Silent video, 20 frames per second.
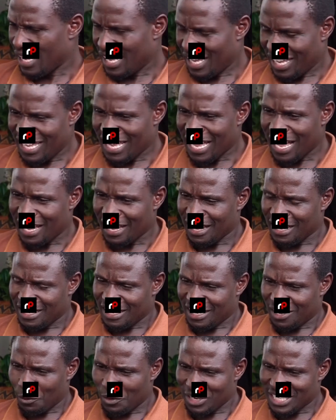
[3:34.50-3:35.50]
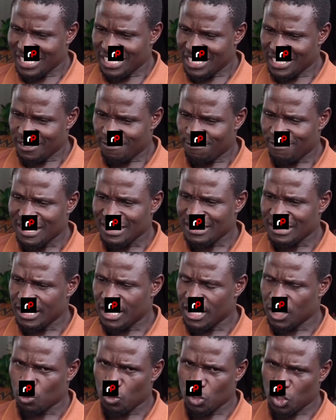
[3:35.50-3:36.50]
Yeah, which is fast. It
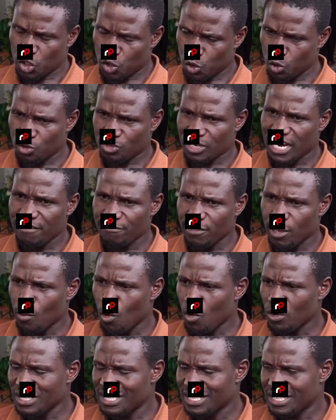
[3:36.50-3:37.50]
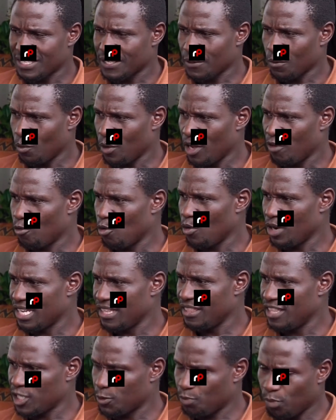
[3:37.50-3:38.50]
has got two driving modes. We have got
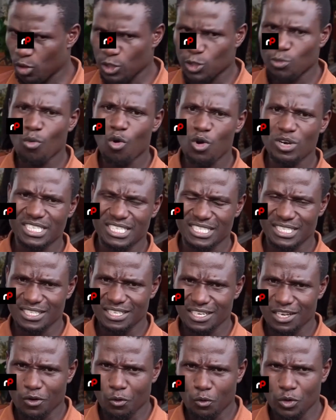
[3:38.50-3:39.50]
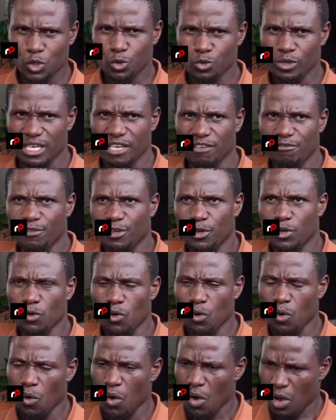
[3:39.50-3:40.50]
the sport mode, which will give
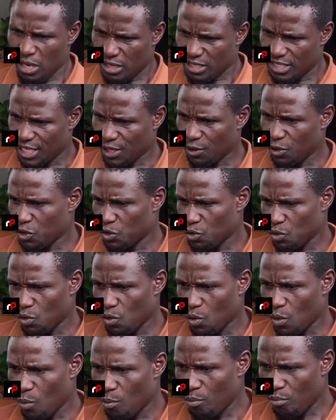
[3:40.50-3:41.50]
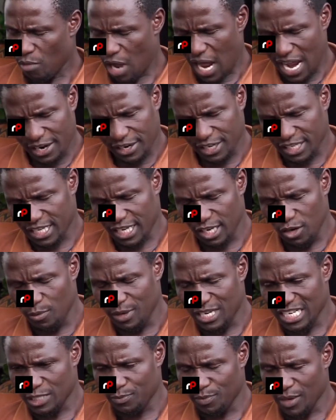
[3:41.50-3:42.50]
you 0 to 100
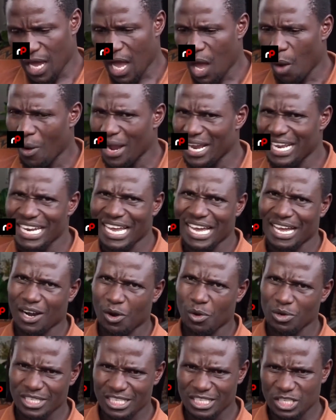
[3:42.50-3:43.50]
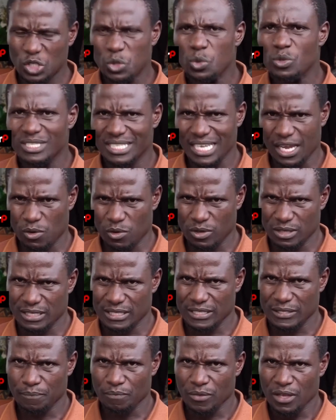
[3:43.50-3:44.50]
kilometers per hour in around 2 seconds